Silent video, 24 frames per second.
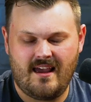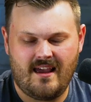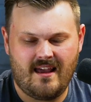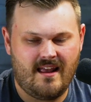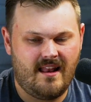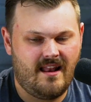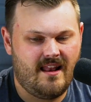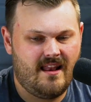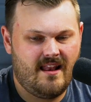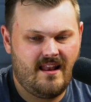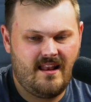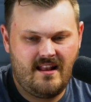
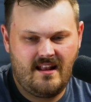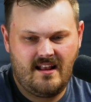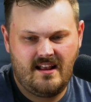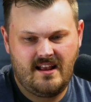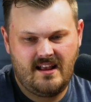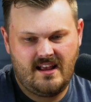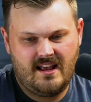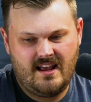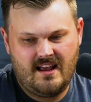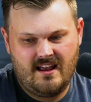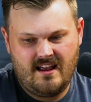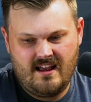And
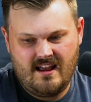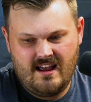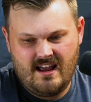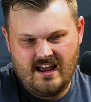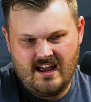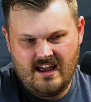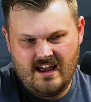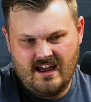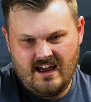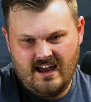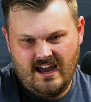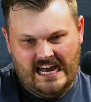
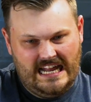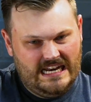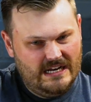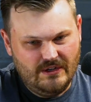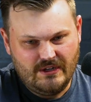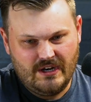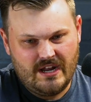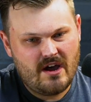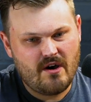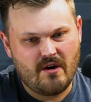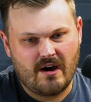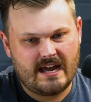I
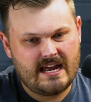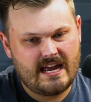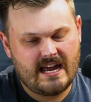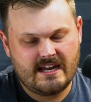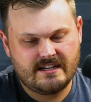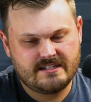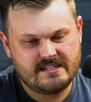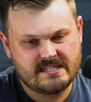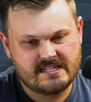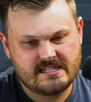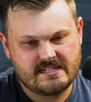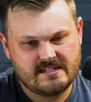don't know,
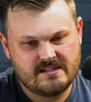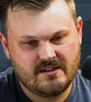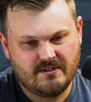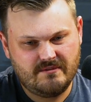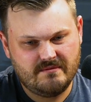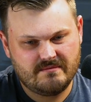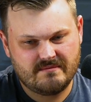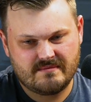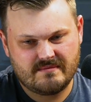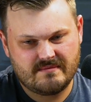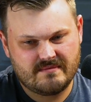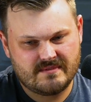I just
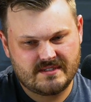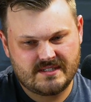don't